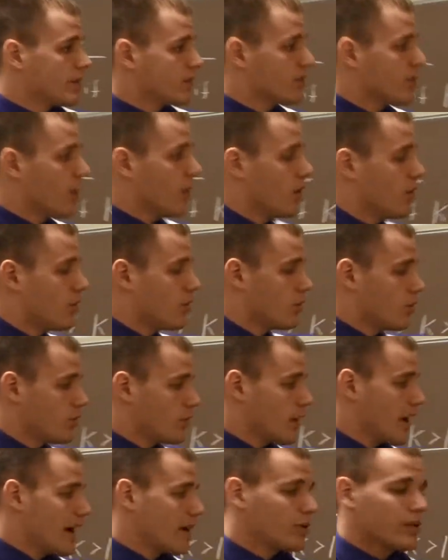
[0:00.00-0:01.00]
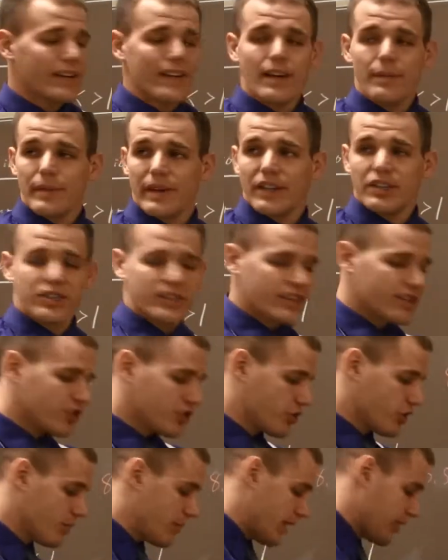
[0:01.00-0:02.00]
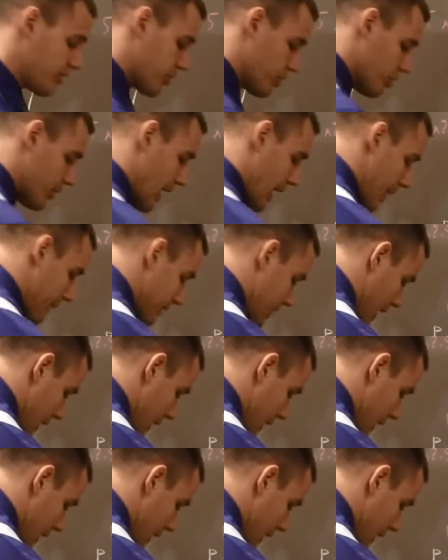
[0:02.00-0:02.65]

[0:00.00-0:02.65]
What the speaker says: so our image, it should be 2.5